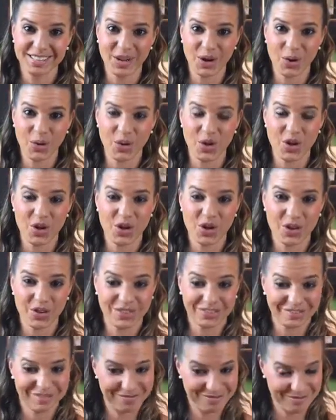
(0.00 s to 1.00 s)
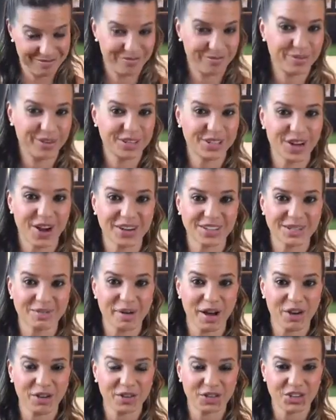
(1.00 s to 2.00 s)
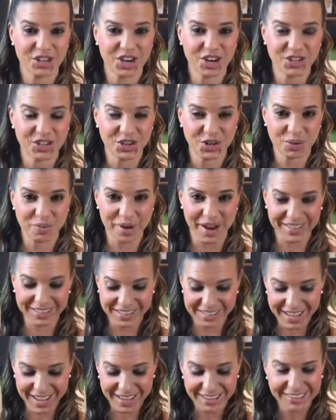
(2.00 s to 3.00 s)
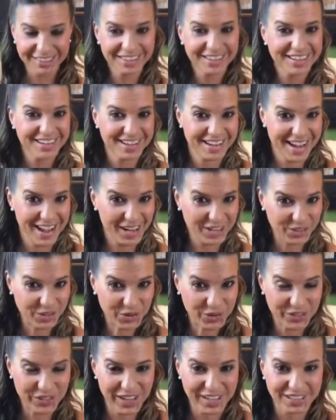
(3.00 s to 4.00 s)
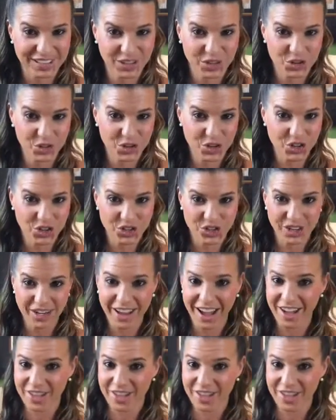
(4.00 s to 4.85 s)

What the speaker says: So we talked about changing your mindset, exercise, and nutrition.